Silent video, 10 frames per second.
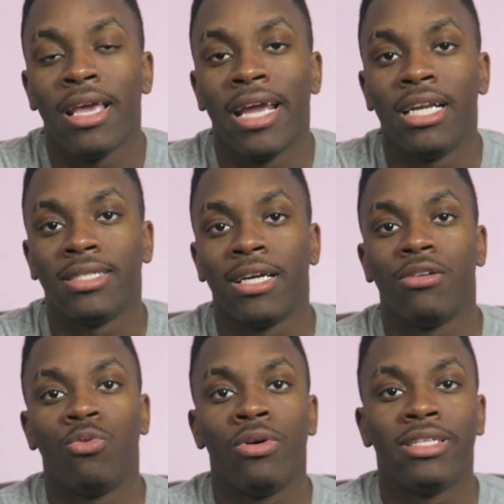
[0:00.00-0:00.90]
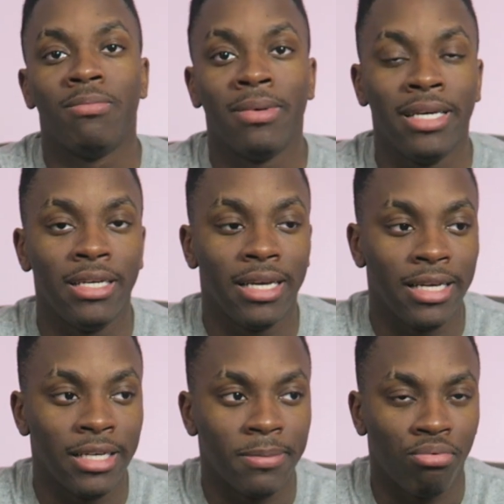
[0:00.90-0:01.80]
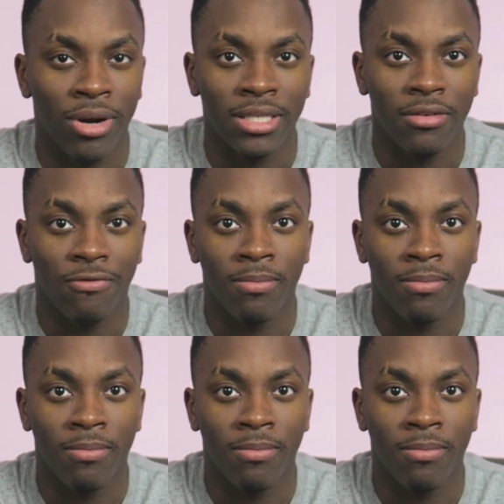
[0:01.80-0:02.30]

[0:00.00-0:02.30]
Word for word: And the sandalwood to me is present